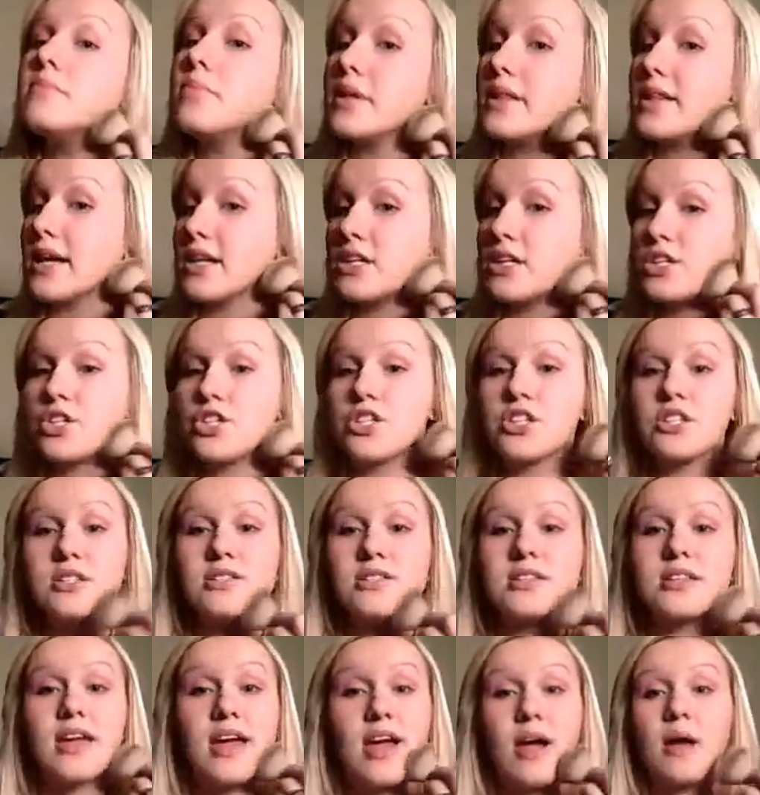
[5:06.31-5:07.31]
But that's
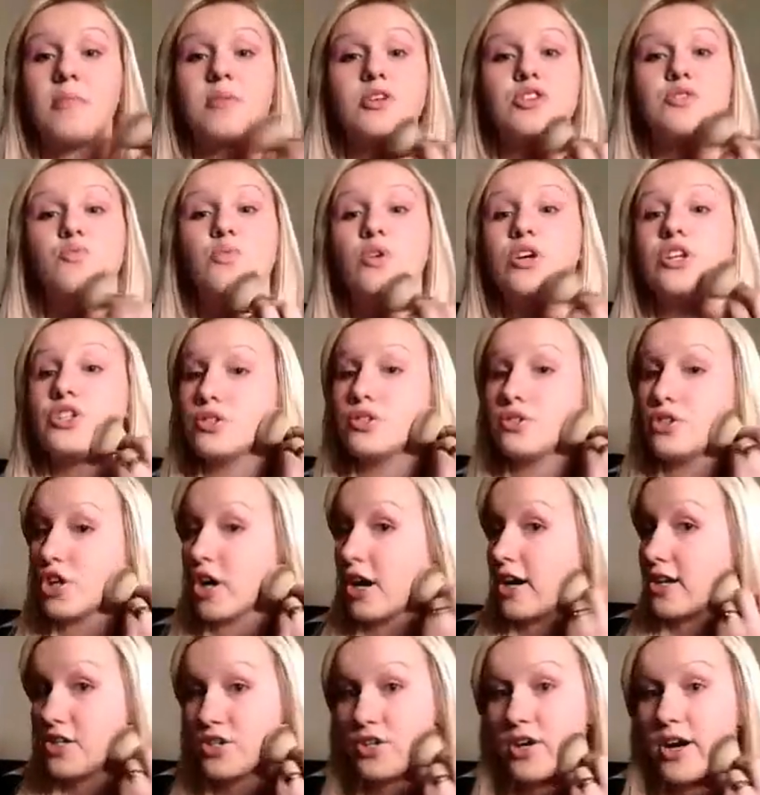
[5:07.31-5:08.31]
just how much
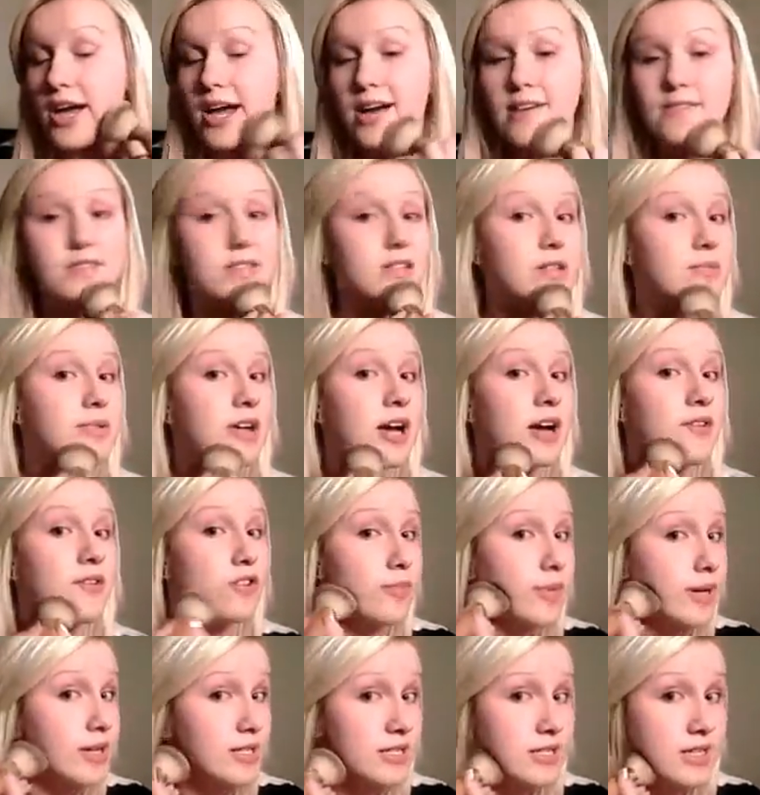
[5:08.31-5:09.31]
moisturizer I have to apply
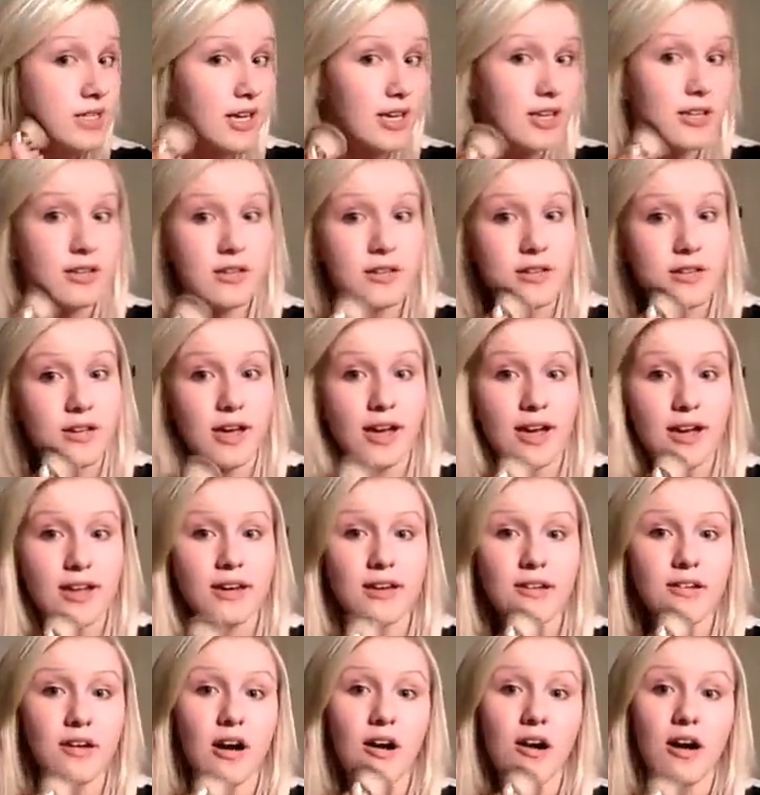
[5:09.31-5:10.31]
for my skin.
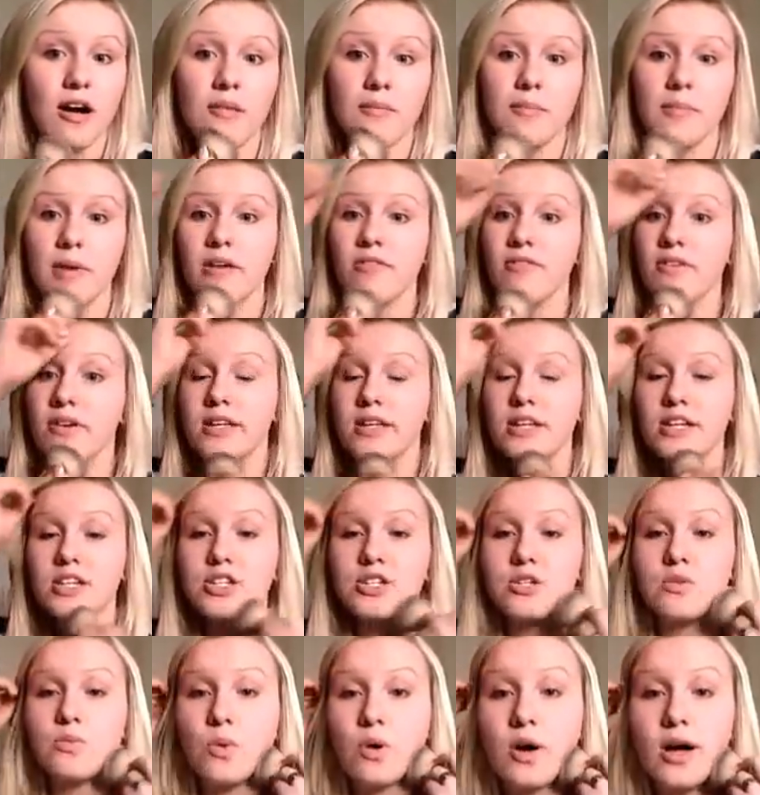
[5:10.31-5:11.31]
And my
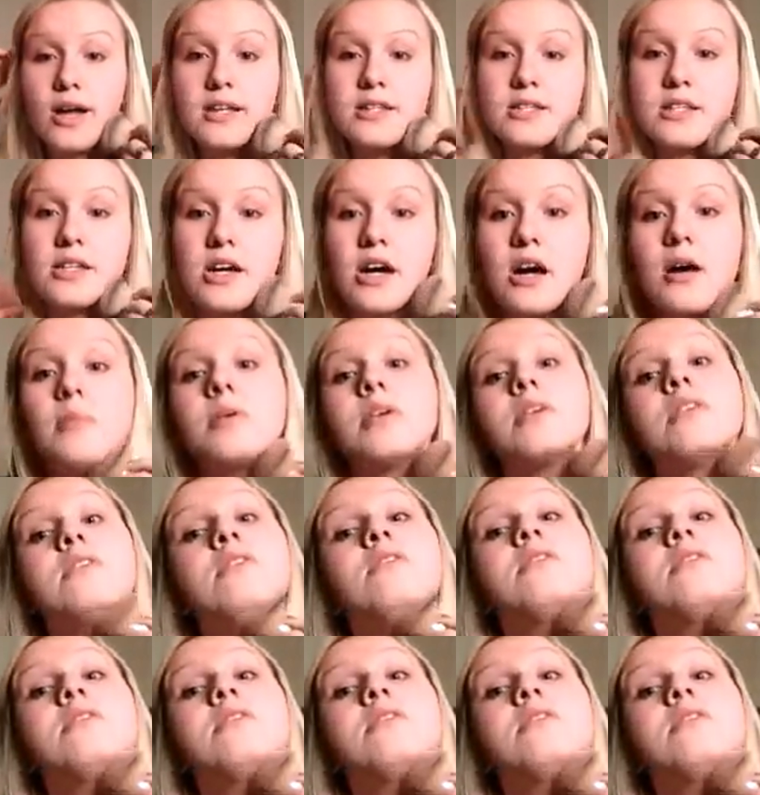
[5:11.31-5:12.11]
foundation will end up